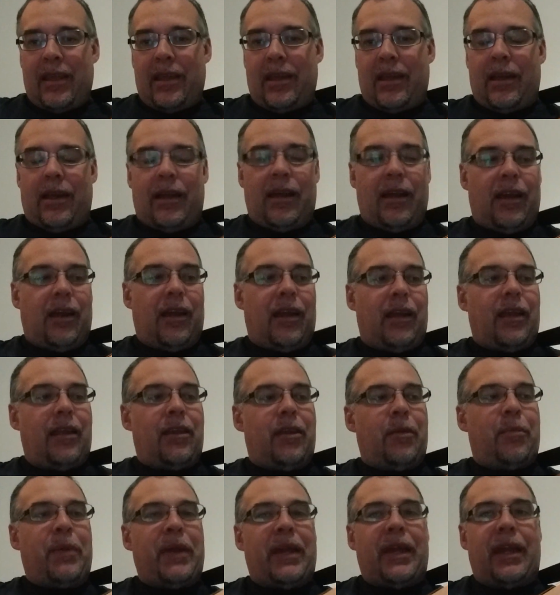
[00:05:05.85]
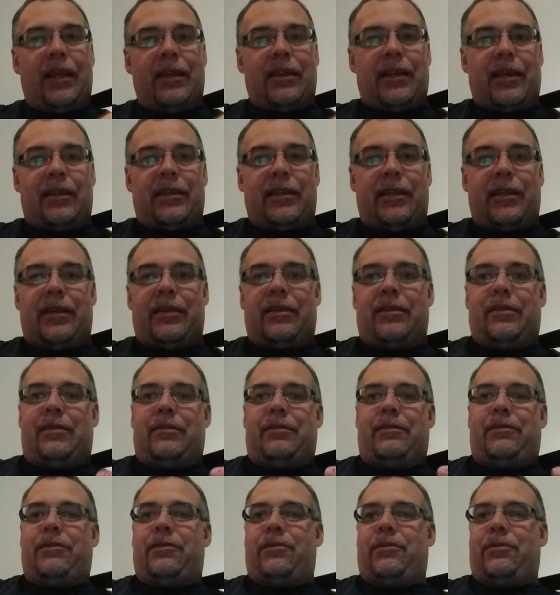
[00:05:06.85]
the picking technique.
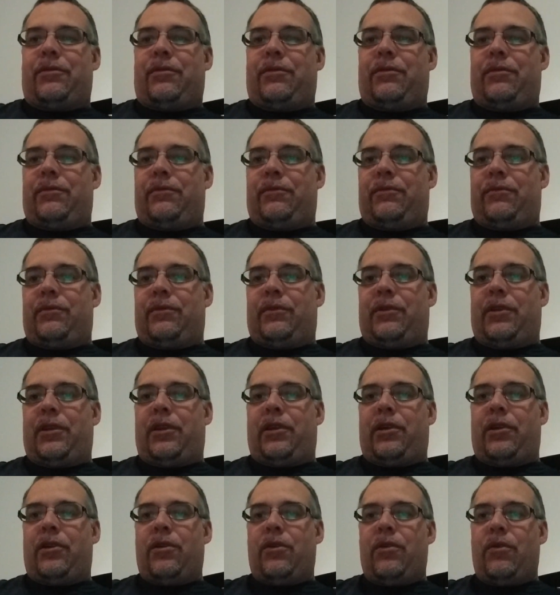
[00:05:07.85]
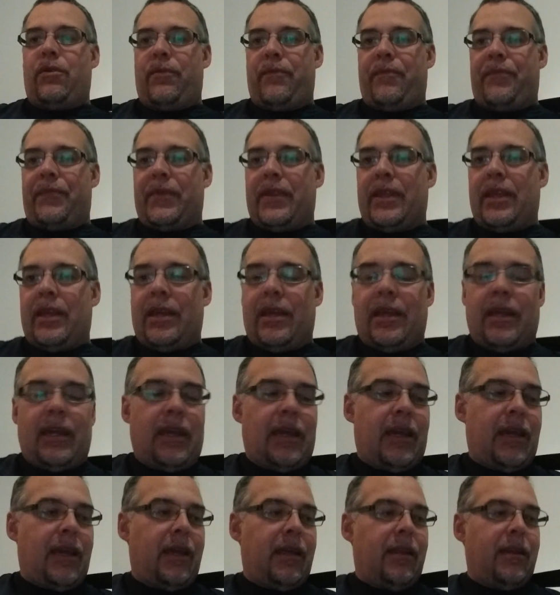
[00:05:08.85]
So I'm gonna go,
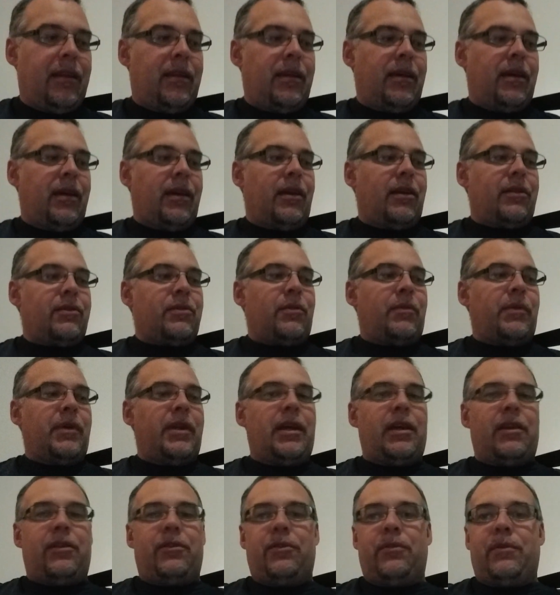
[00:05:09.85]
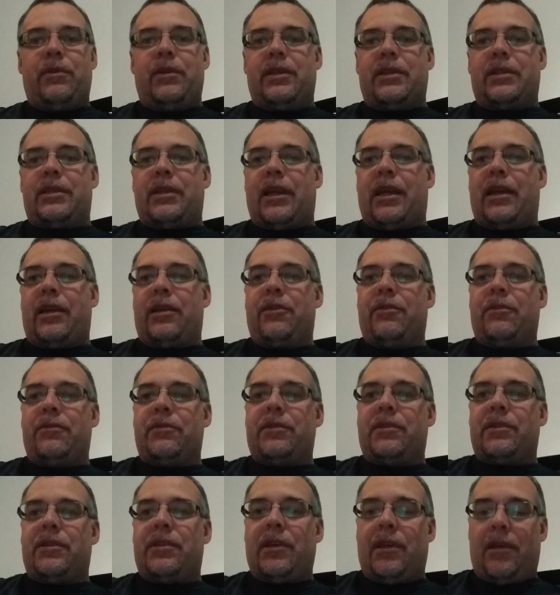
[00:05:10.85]
and so what I do is I
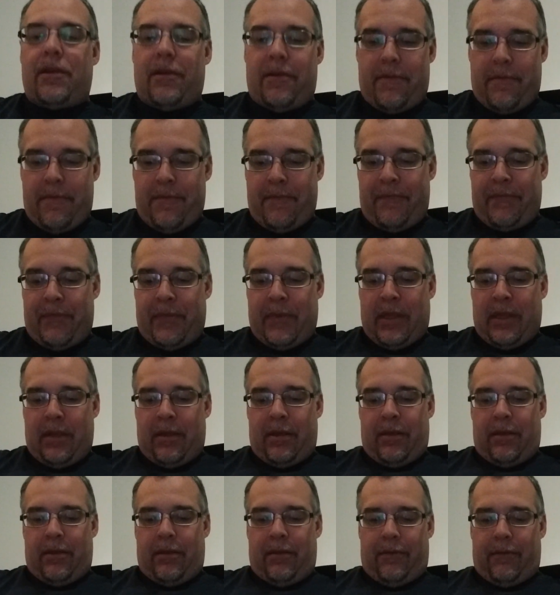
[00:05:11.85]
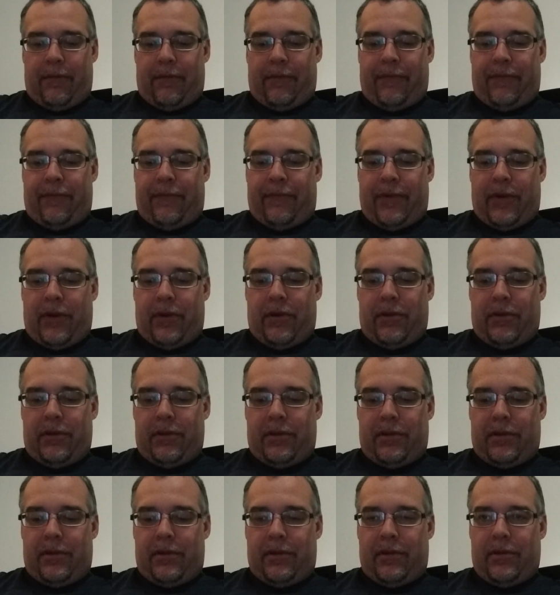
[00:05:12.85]
use
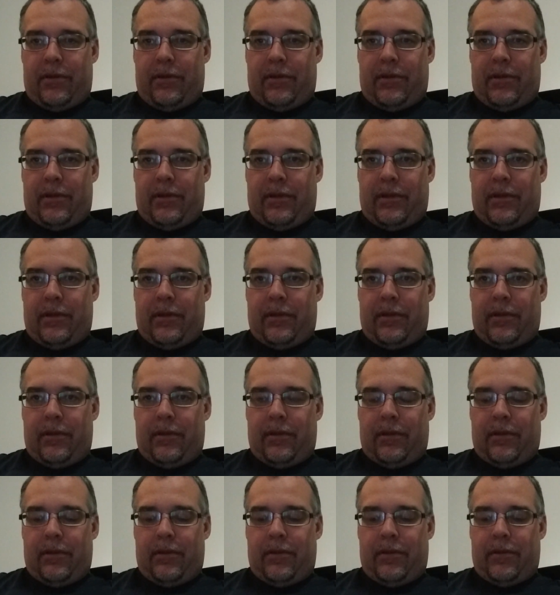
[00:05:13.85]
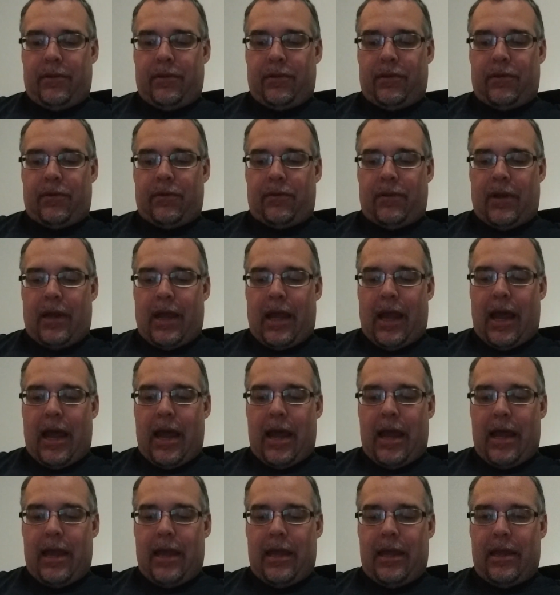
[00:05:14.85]
first, so
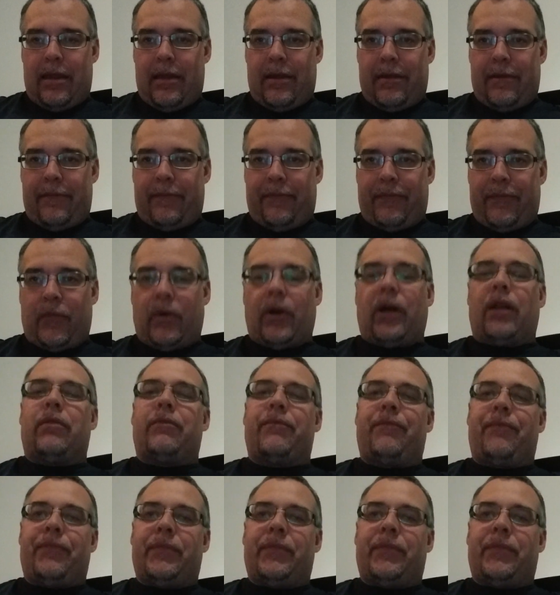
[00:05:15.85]
high, well,